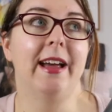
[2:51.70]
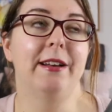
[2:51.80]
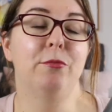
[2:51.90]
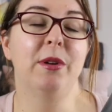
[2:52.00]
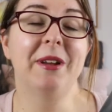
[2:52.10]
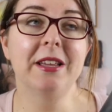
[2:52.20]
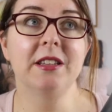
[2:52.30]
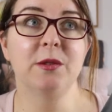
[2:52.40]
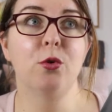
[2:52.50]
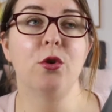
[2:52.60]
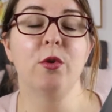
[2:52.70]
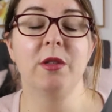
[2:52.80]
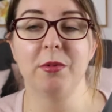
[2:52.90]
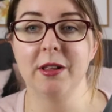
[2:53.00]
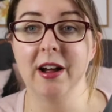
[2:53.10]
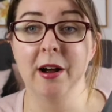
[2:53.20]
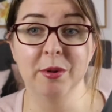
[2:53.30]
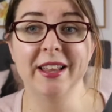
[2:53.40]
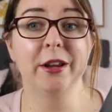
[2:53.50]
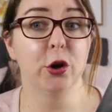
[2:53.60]
and we begin this book with a
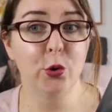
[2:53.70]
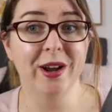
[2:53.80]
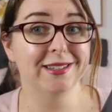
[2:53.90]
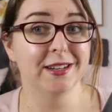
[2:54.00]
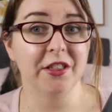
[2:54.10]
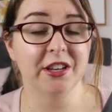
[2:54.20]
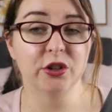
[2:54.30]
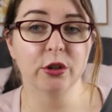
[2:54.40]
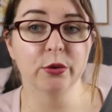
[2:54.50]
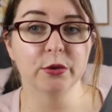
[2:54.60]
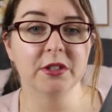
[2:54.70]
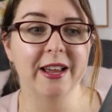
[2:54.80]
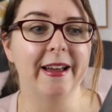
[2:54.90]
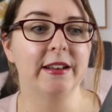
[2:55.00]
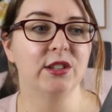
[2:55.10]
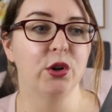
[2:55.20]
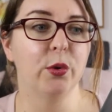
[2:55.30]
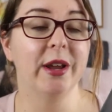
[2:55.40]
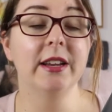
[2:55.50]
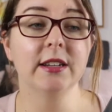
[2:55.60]
Blake who has nothing to lose, and so
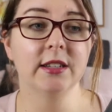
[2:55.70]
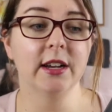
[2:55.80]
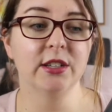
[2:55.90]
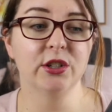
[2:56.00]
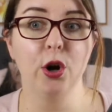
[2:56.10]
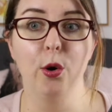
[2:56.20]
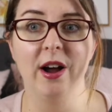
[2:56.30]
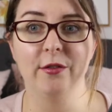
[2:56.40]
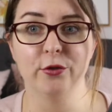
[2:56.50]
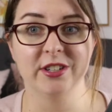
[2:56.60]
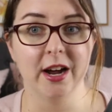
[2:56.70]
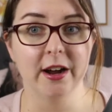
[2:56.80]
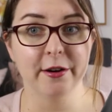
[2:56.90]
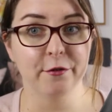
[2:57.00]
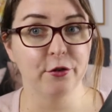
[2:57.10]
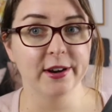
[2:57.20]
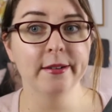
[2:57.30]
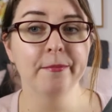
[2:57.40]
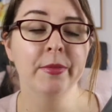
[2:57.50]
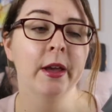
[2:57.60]
he decides to go after a target, Fred,
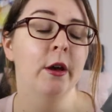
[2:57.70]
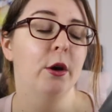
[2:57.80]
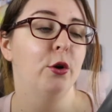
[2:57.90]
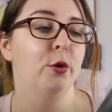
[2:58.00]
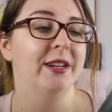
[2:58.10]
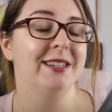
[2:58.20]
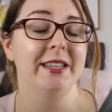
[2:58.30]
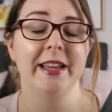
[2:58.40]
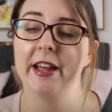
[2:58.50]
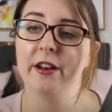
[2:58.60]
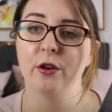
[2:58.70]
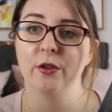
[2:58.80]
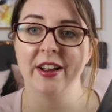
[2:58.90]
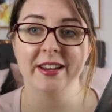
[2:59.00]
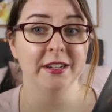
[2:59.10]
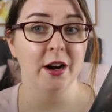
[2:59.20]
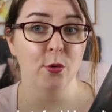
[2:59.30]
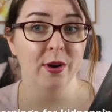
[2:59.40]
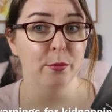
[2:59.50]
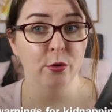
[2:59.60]
who is the head of a dark
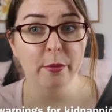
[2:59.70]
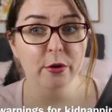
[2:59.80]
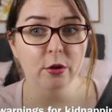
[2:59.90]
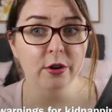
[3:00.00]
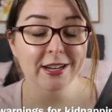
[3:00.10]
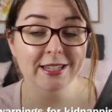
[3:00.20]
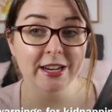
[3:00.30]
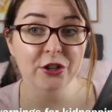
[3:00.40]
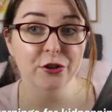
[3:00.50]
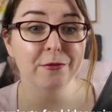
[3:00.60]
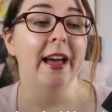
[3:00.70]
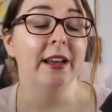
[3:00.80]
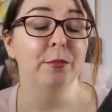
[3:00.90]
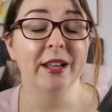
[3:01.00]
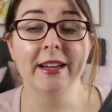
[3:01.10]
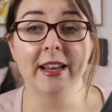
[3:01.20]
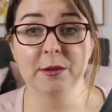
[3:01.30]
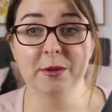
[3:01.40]
web criminal organization. And Blake has